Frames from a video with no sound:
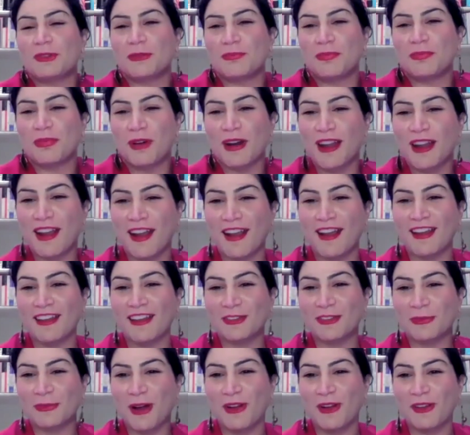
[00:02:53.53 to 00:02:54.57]
to bring
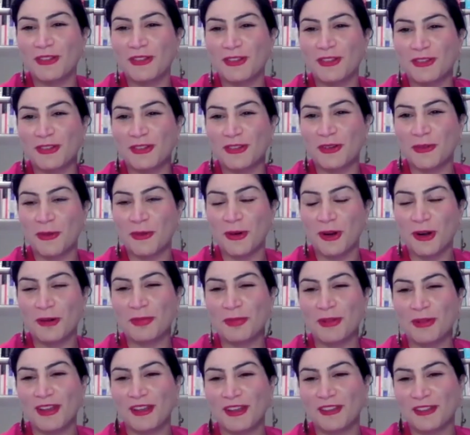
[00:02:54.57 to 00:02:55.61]
as well to your
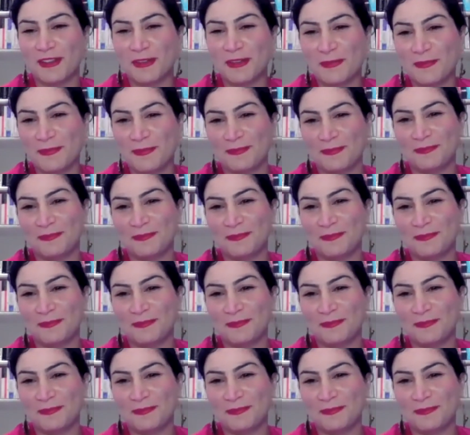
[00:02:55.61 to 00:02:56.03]
workplace